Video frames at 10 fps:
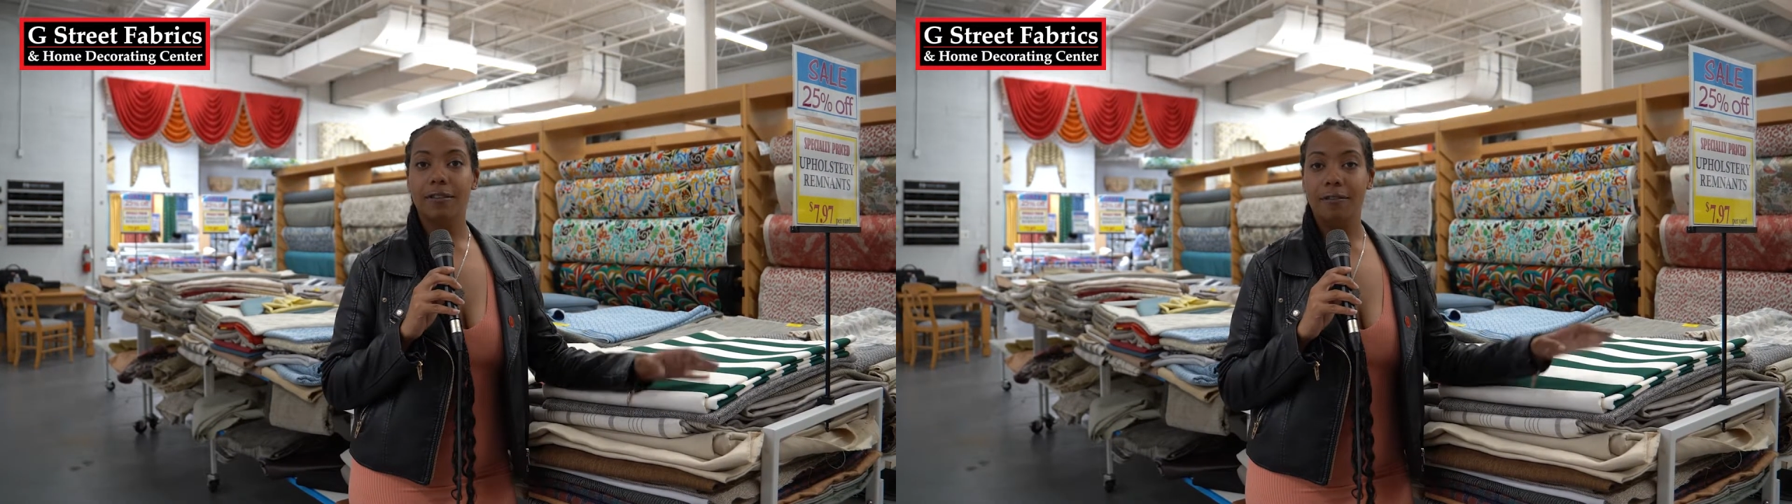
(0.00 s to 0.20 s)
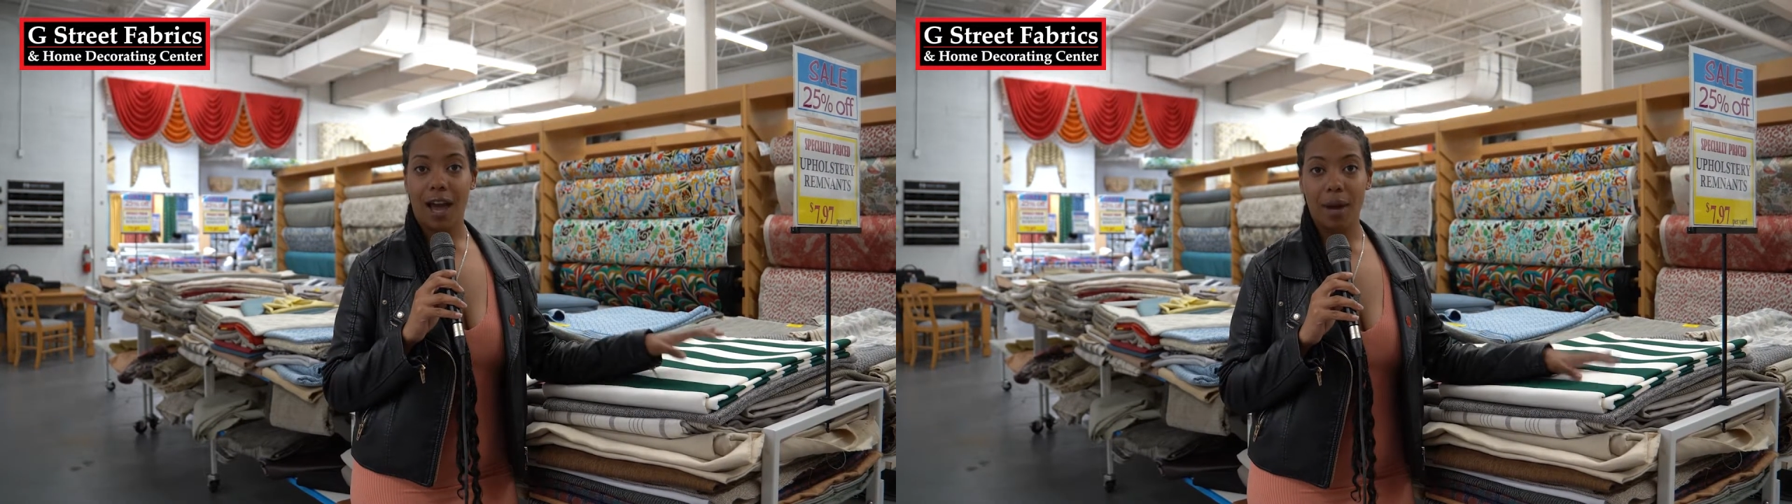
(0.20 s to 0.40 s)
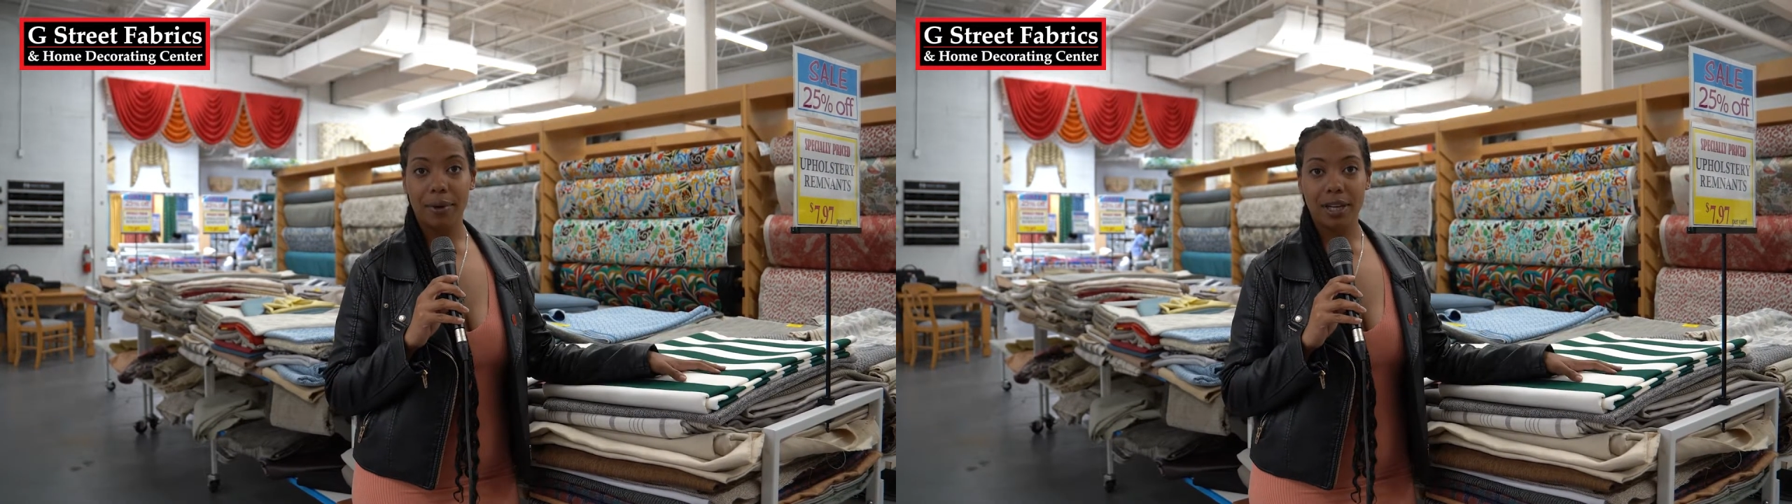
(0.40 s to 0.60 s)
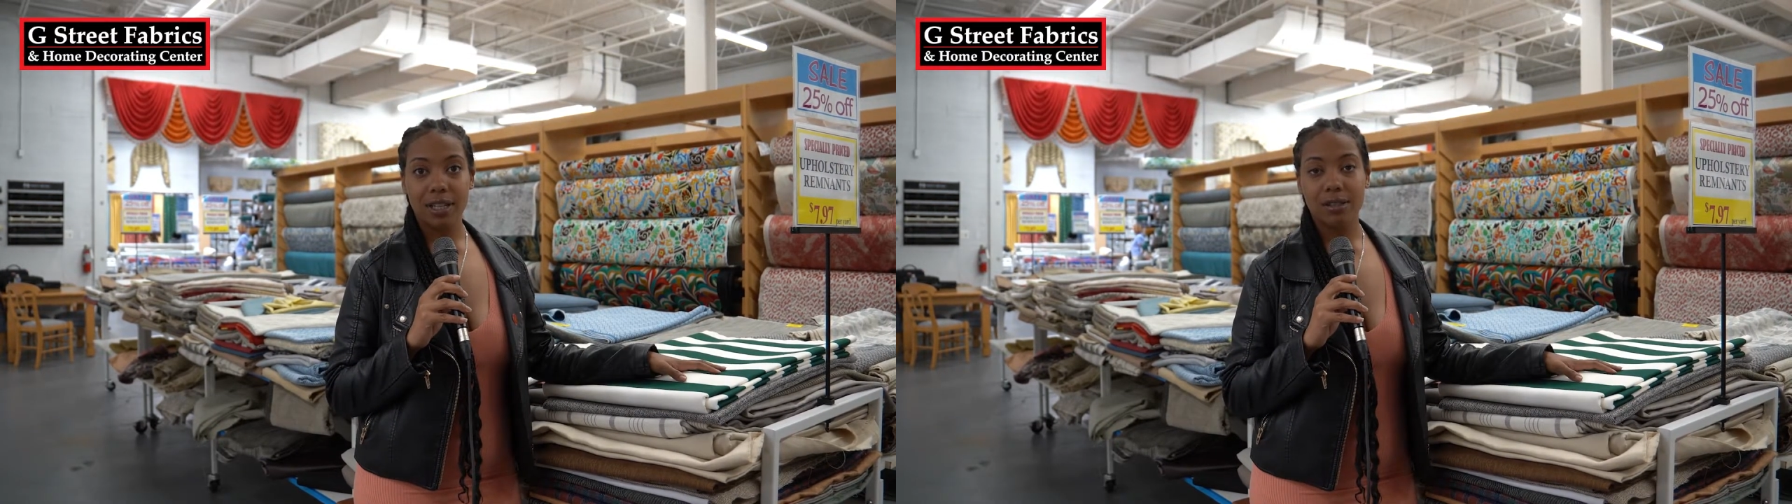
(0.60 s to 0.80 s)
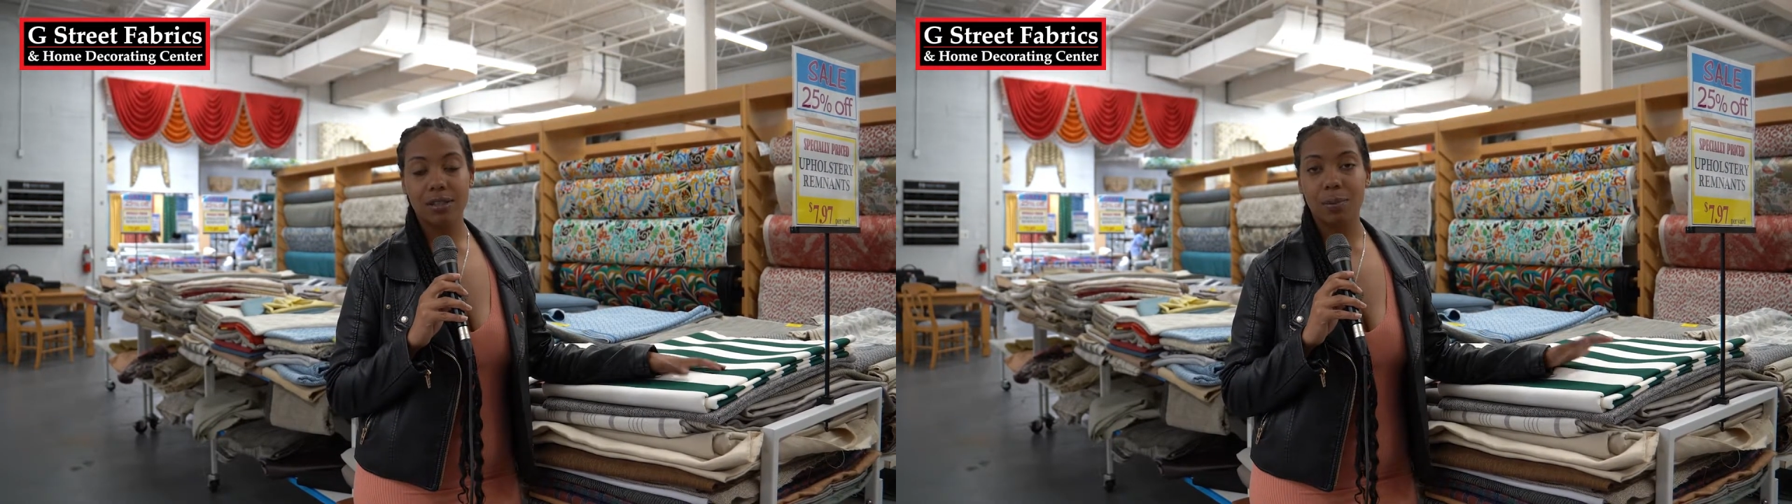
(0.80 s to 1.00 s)
fabrics
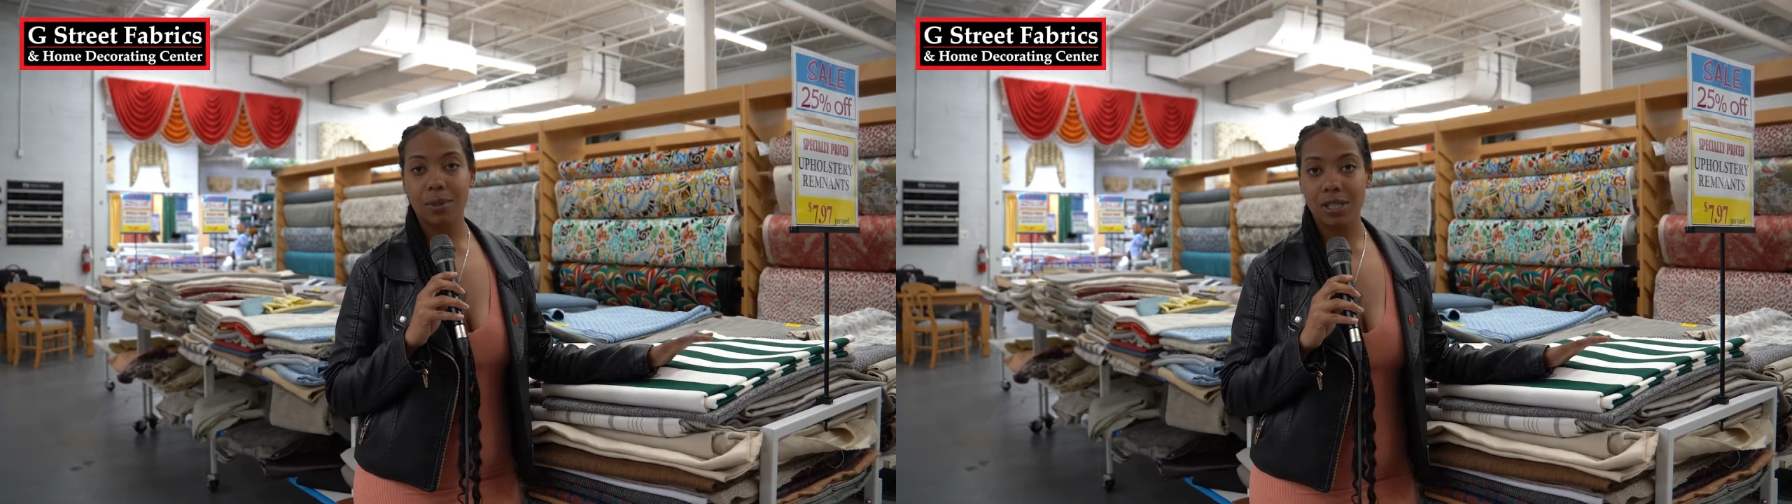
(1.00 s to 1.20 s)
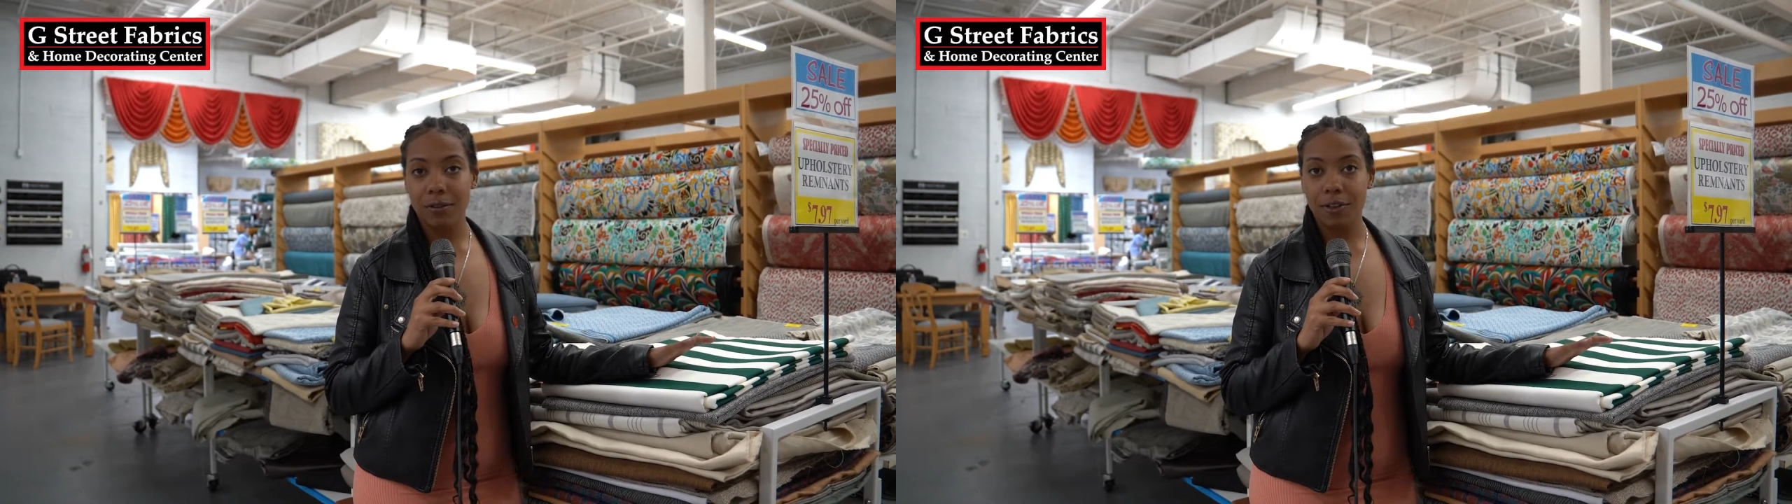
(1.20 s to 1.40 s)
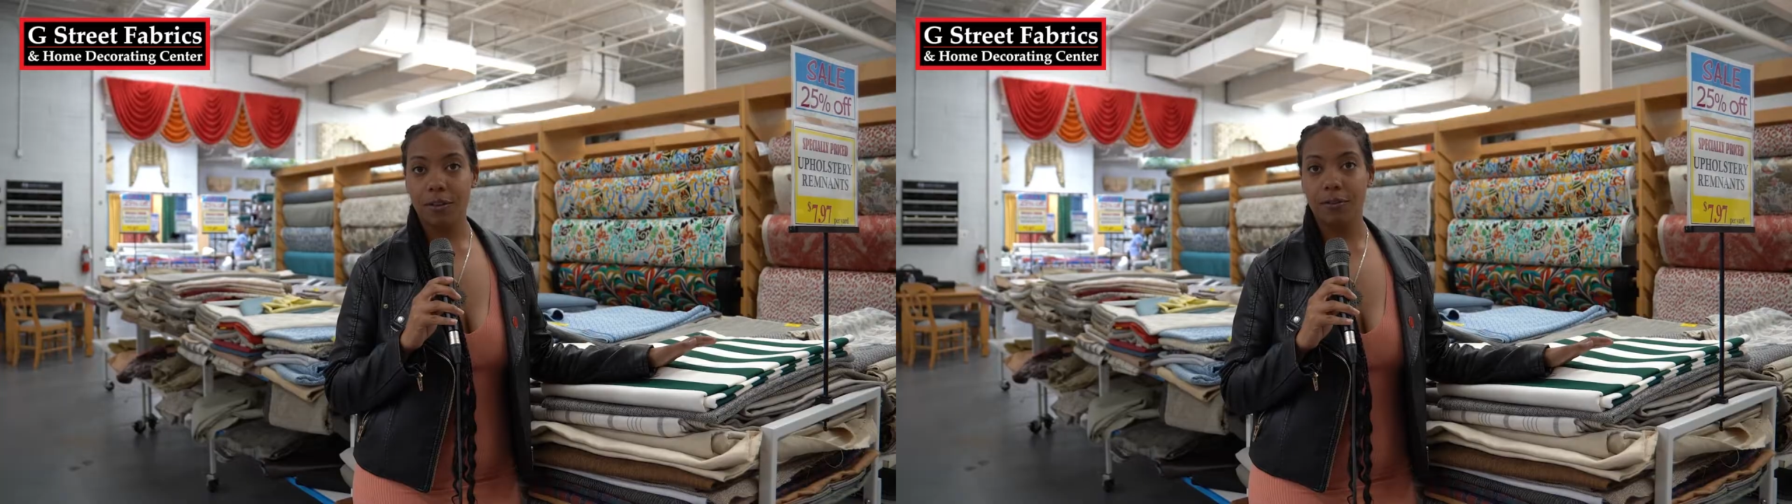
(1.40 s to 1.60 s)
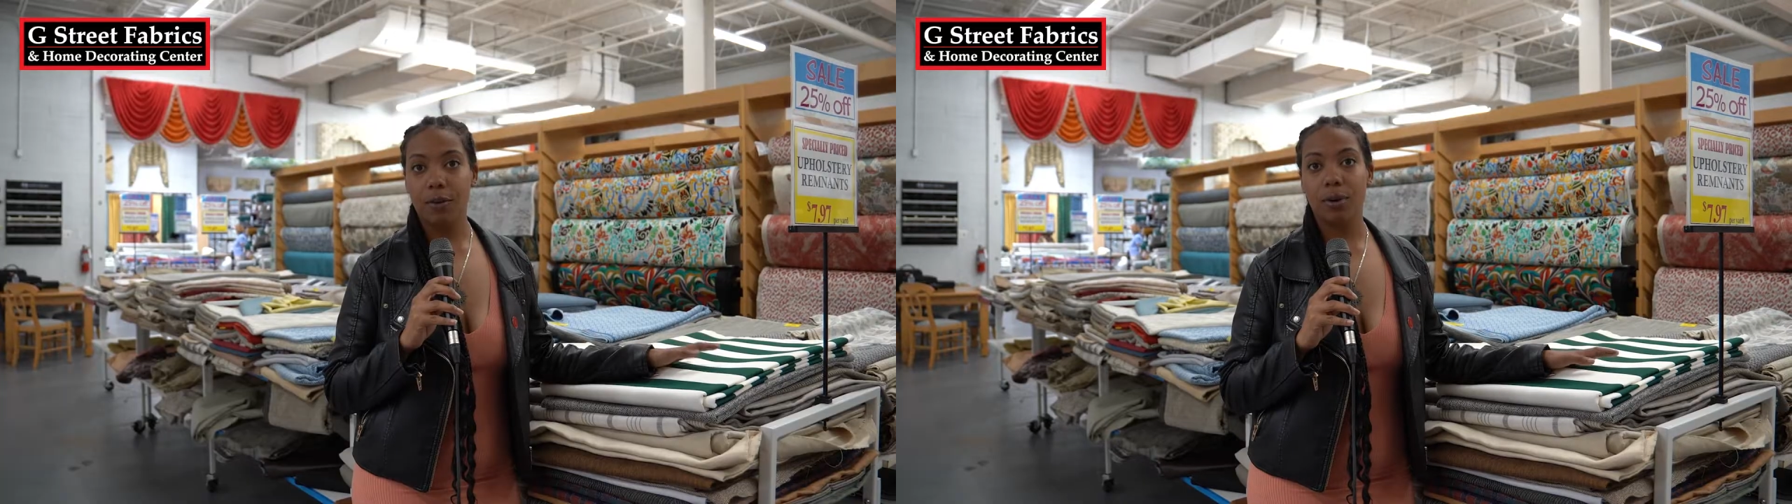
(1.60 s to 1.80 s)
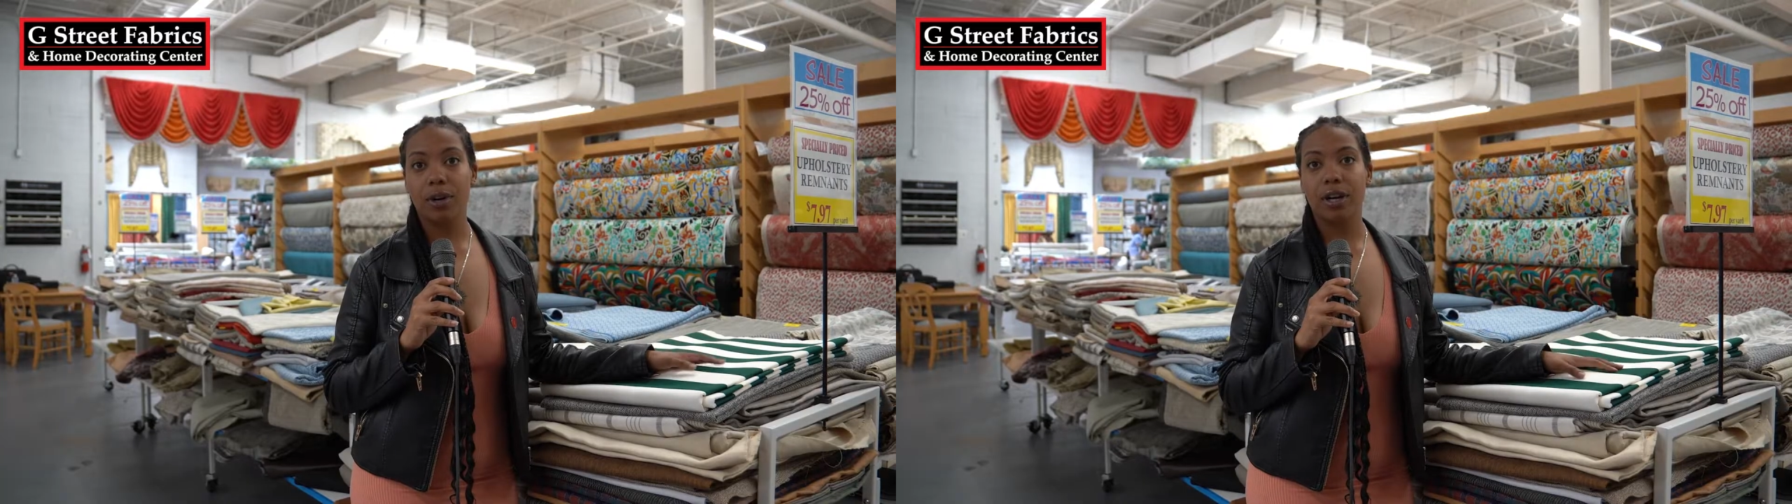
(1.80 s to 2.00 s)
specific
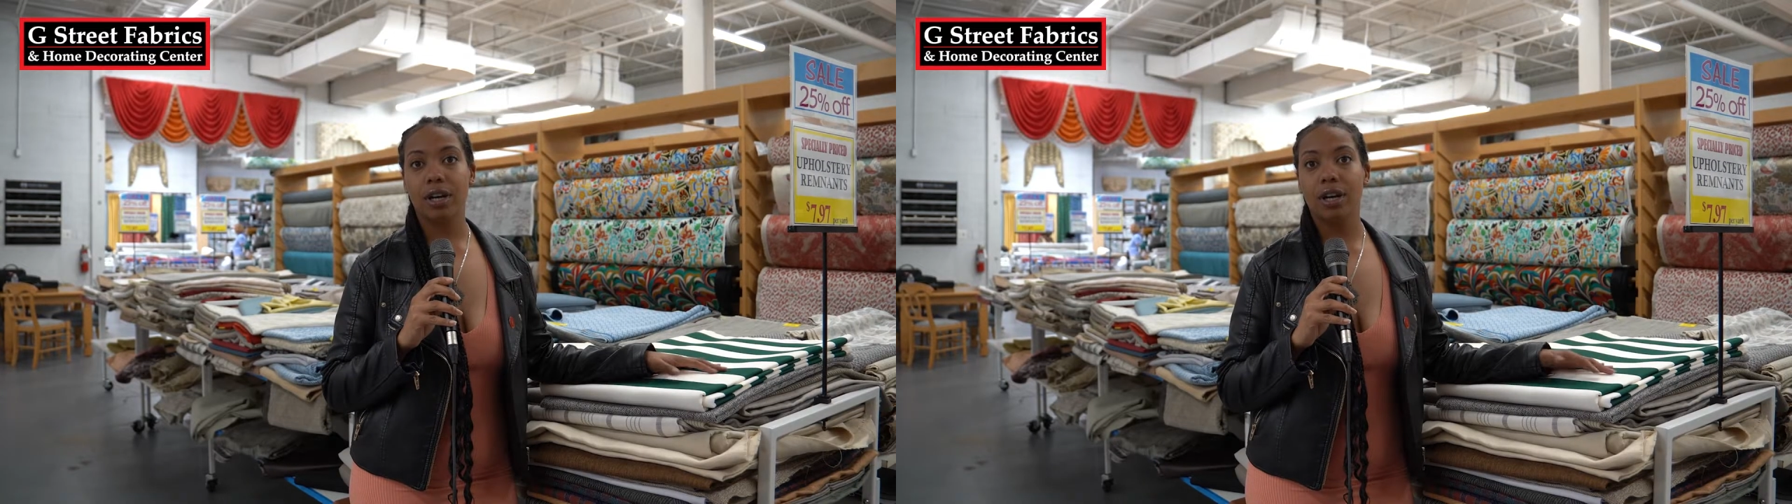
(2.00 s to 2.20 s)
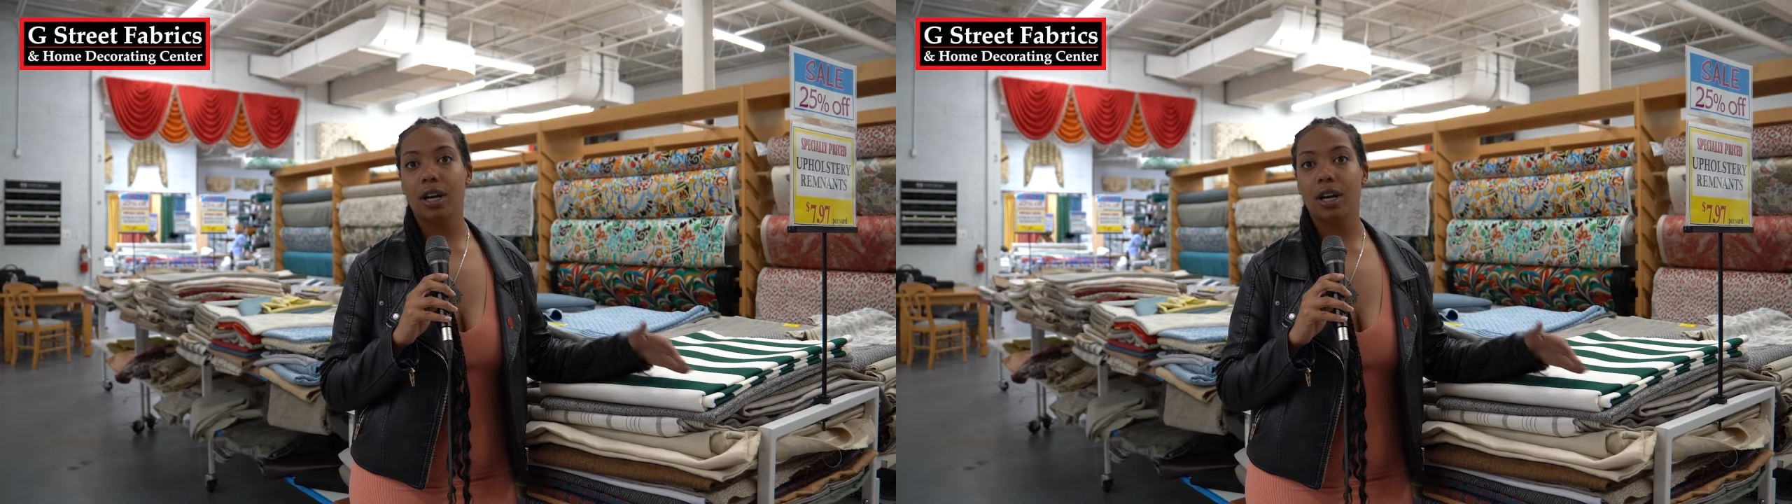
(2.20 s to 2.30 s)
for